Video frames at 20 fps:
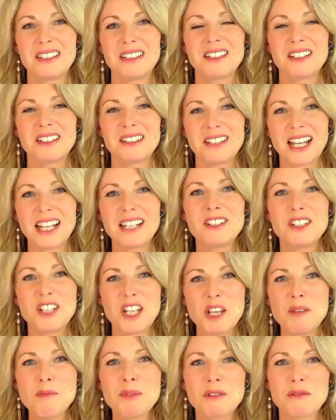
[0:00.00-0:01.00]
to that
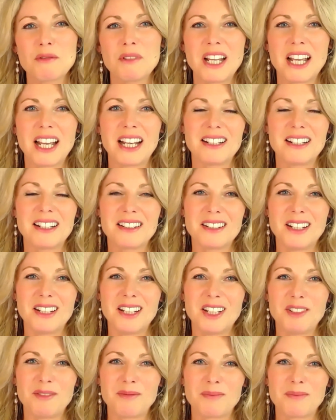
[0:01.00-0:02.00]
deeper
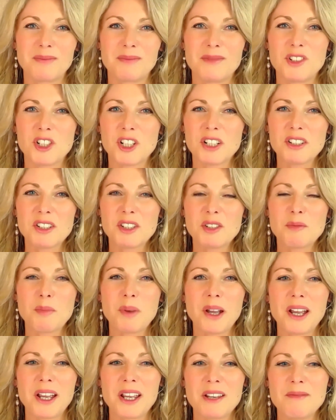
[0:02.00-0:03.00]
reality, just
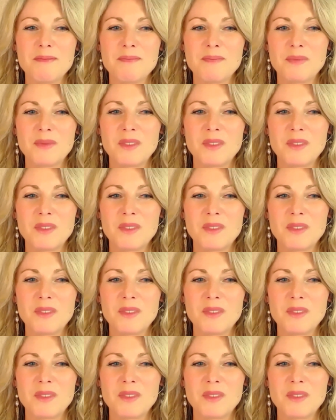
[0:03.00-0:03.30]
by